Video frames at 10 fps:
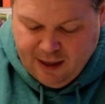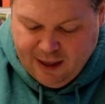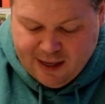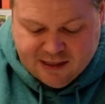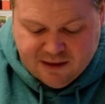
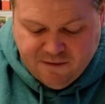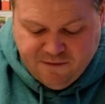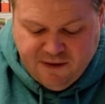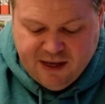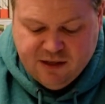His
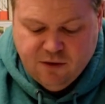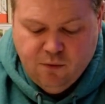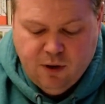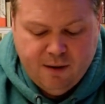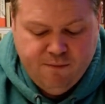feet
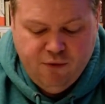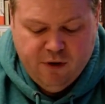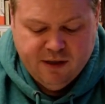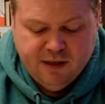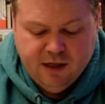were like
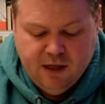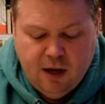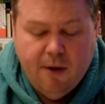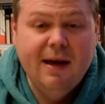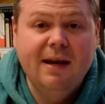bronze
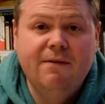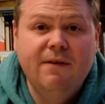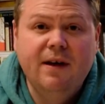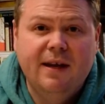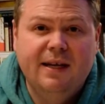glowing in a
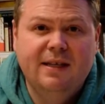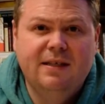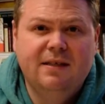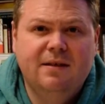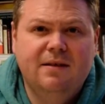
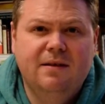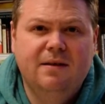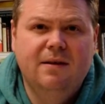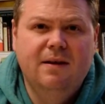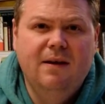furnace.
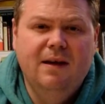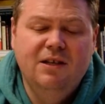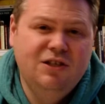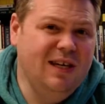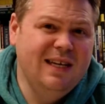
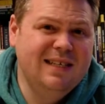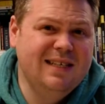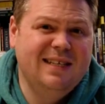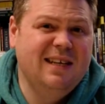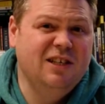Jesus
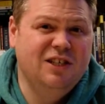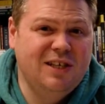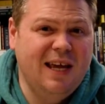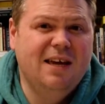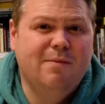is
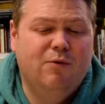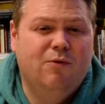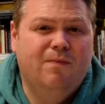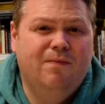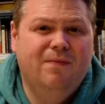
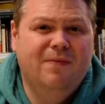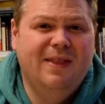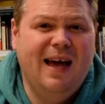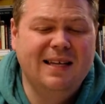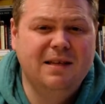unshakable.
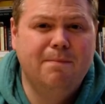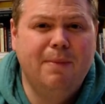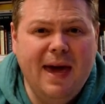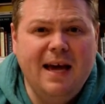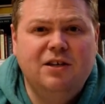That's a
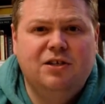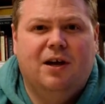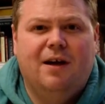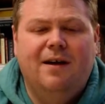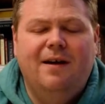
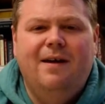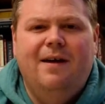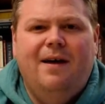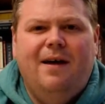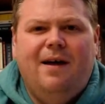picture
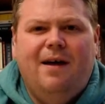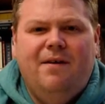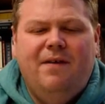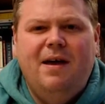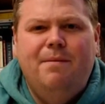
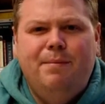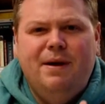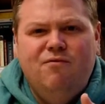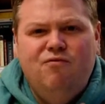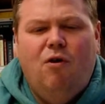of him
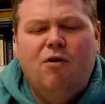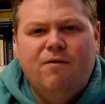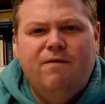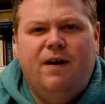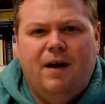being rock
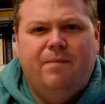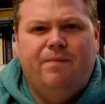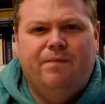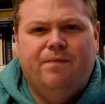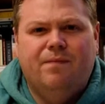firm.
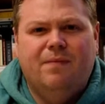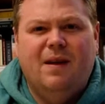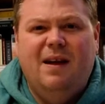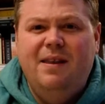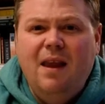
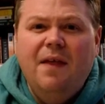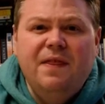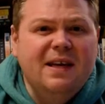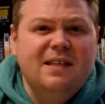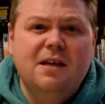
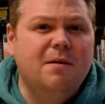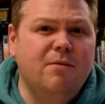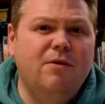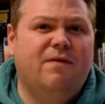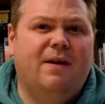Nothing is going to
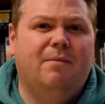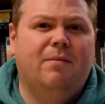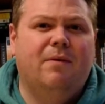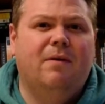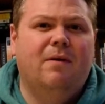move him.
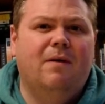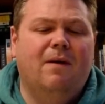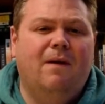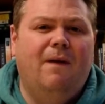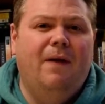
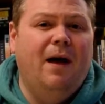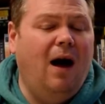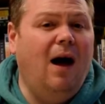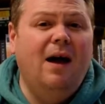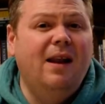
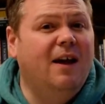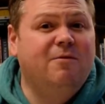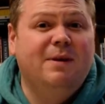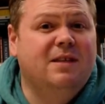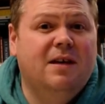Our lives
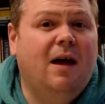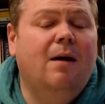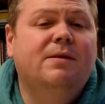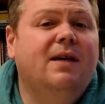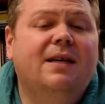have been turned
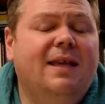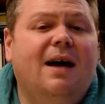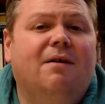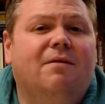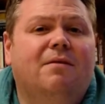upside
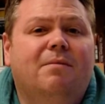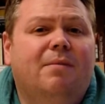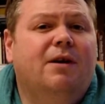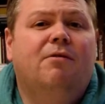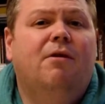down
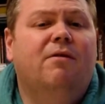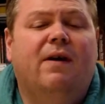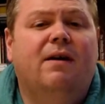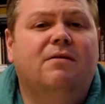by coronavirus.